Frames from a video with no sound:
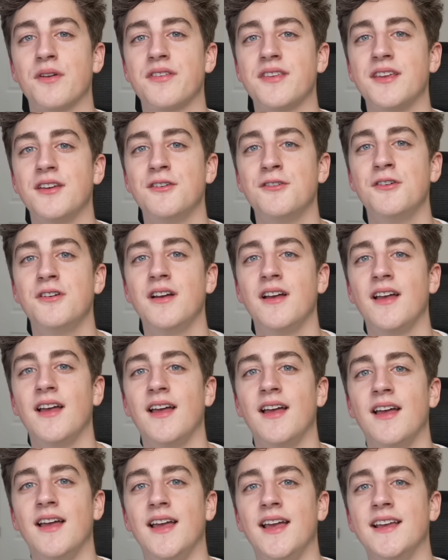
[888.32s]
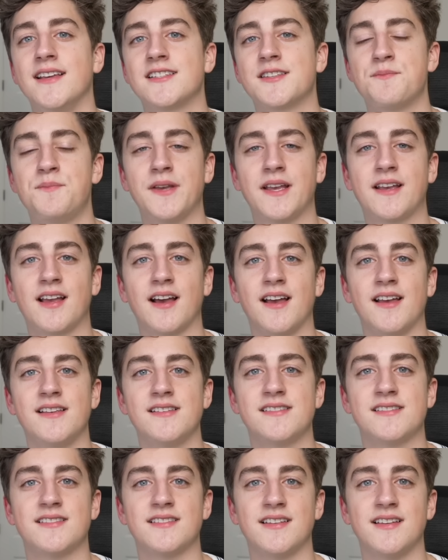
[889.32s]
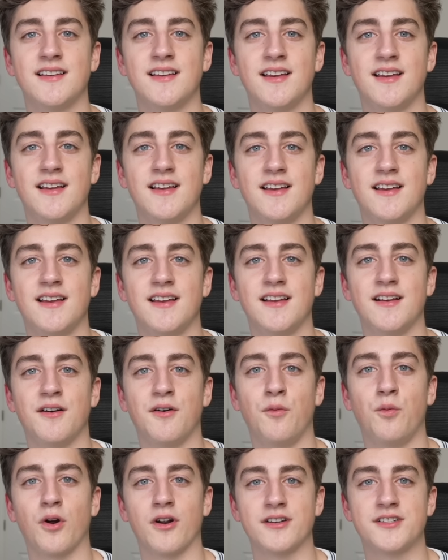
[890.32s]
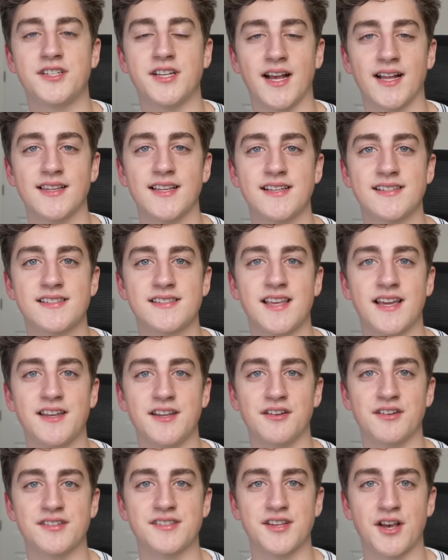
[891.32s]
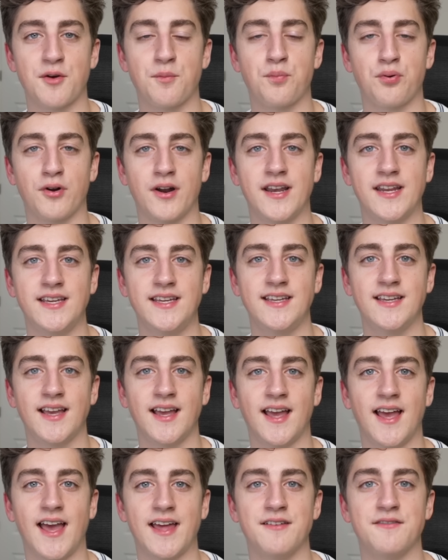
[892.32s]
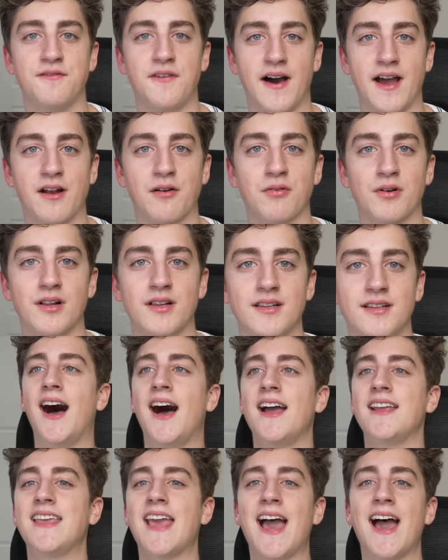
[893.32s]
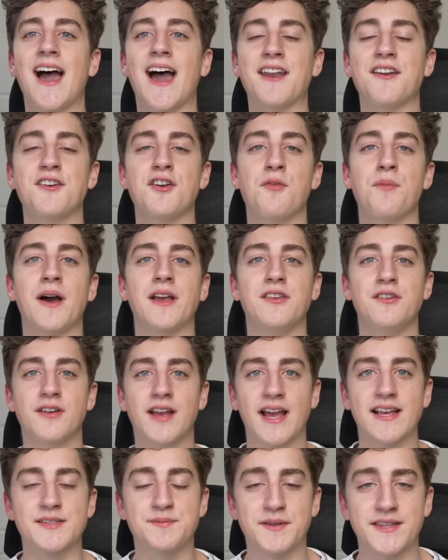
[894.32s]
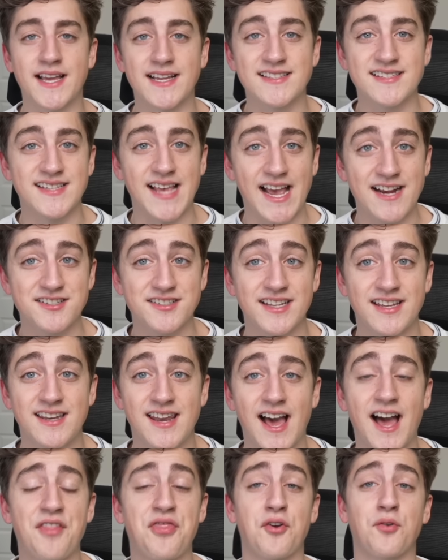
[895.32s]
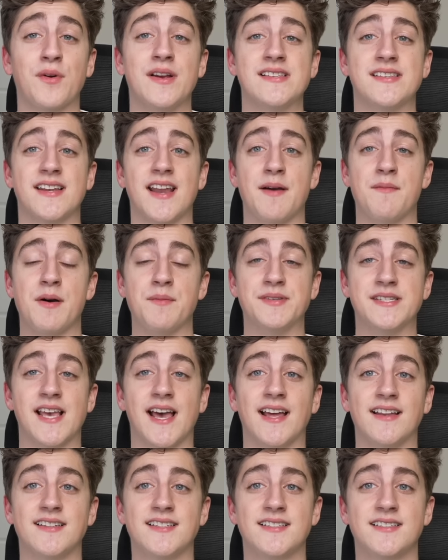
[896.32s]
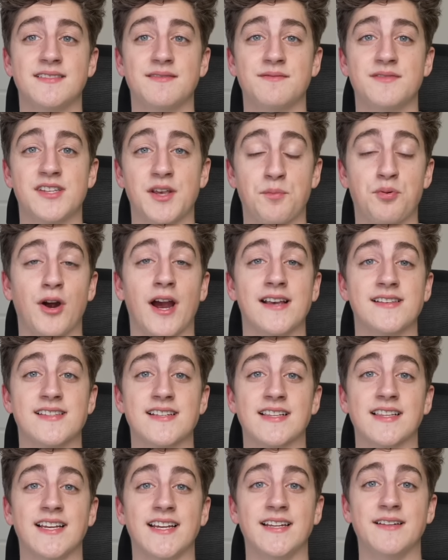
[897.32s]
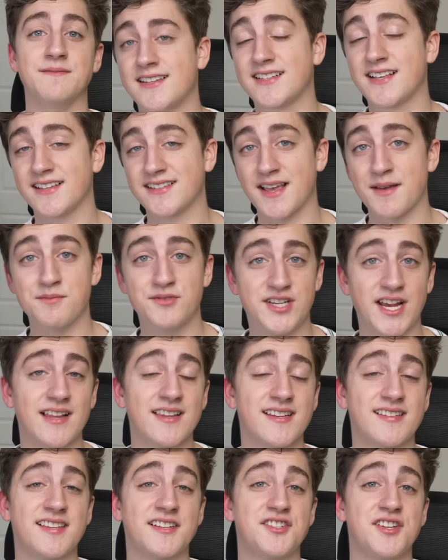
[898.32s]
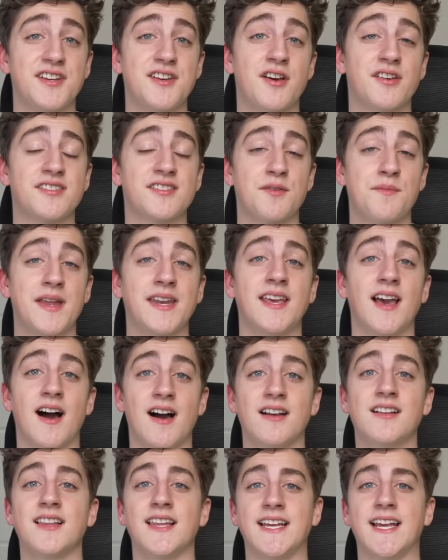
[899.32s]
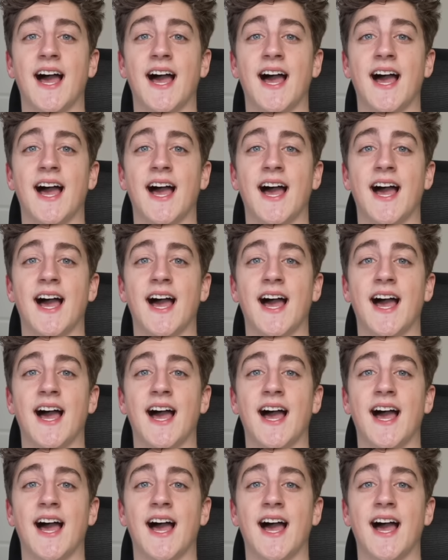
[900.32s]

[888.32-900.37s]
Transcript: with you is because we're jealous that you're so pretty and viral. Yeah, I don't know about you guys, but that's actually not the reason I'm upset, surprisingly. It's because I'm jealous that she knows so many ugly